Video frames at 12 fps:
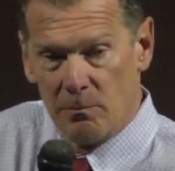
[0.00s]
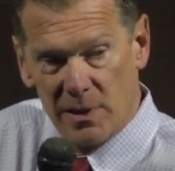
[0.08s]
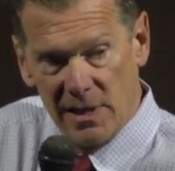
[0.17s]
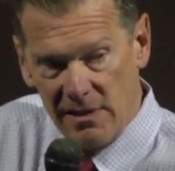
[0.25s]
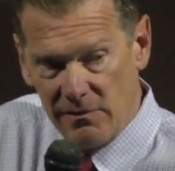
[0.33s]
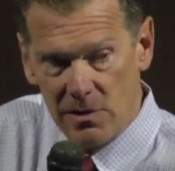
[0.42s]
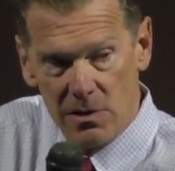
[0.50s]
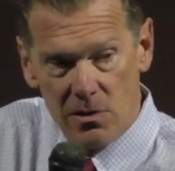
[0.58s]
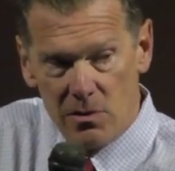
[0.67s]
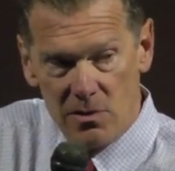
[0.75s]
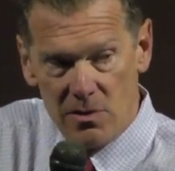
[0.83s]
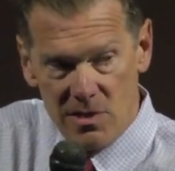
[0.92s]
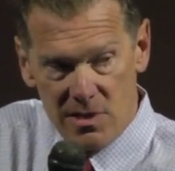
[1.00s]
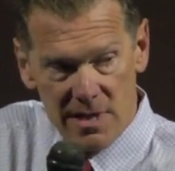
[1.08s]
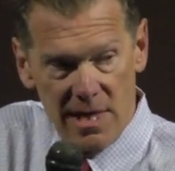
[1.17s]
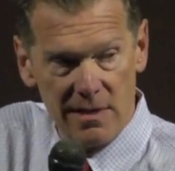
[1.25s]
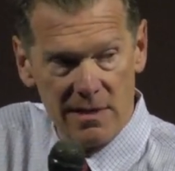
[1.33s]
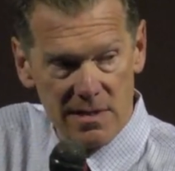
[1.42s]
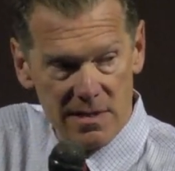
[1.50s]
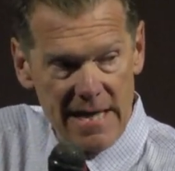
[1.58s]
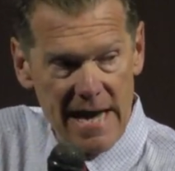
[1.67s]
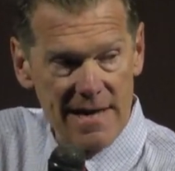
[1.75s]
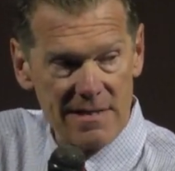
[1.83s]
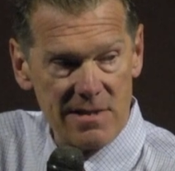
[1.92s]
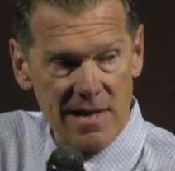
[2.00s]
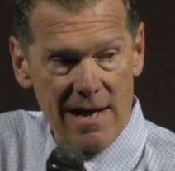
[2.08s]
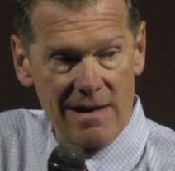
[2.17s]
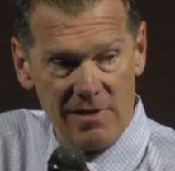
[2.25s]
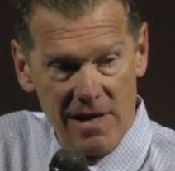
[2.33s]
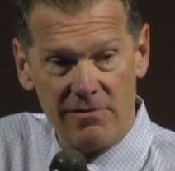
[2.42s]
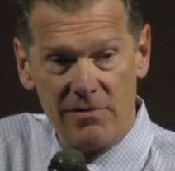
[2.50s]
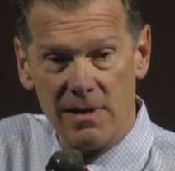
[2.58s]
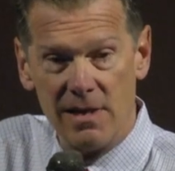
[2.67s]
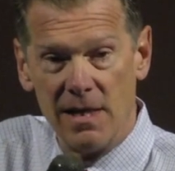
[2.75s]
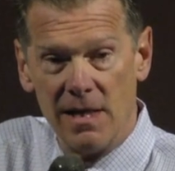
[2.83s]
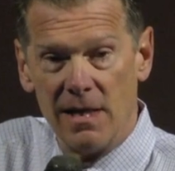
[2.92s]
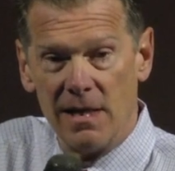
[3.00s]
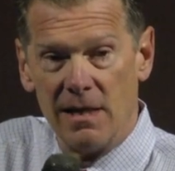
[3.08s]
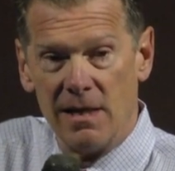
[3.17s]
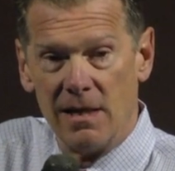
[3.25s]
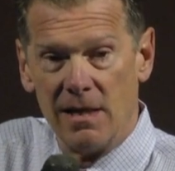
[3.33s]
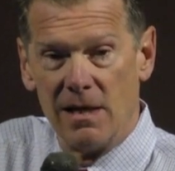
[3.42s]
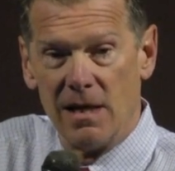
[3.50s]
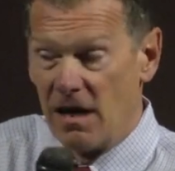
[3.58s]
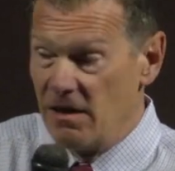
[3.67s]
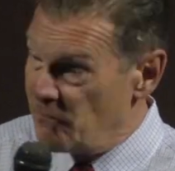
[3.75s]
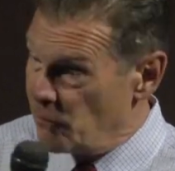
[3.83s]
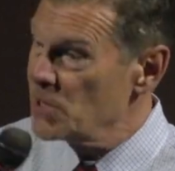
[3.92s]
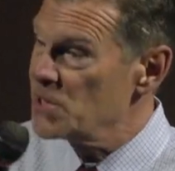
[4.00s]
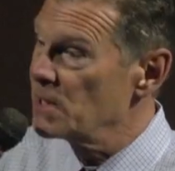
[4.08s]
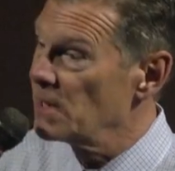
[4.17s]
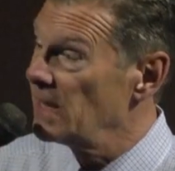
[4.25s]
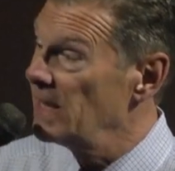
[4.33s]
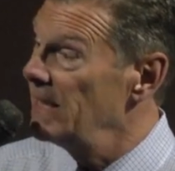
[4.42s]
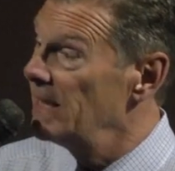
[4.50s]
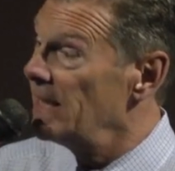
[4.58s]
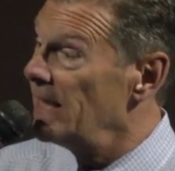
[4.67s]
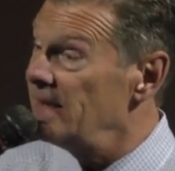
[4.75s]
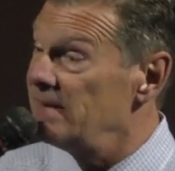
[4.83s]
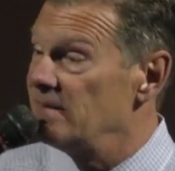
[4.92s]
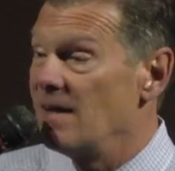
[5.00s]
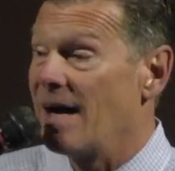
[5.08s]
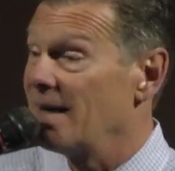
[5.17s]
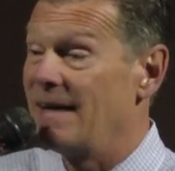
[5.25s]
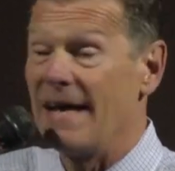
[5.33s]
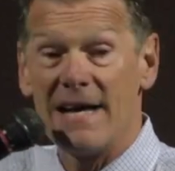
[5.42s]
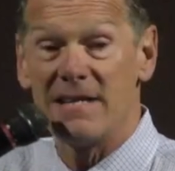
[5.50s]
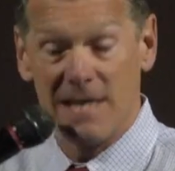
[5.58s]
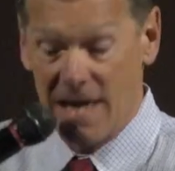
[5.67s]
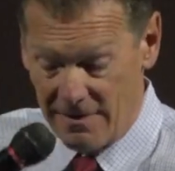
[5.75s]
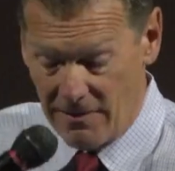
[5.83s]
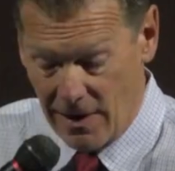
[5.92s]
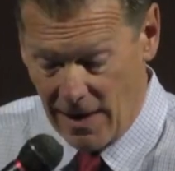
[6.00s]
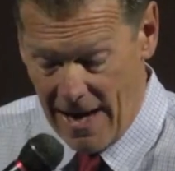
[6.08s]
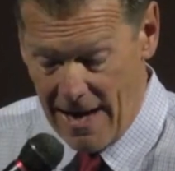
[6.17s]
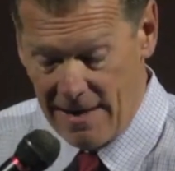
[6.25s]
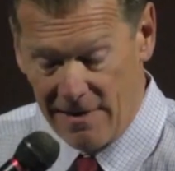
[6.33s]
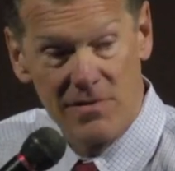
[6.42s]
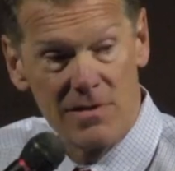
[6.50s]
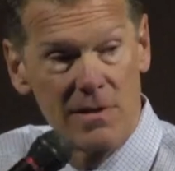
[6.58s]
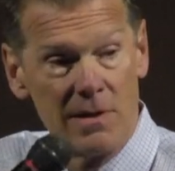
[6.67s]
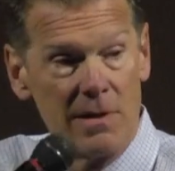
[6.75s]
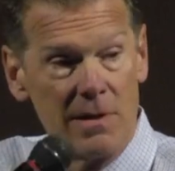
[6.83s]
But even though Satan is cast out of heaven, unfortunately, he's not cast out of our lives.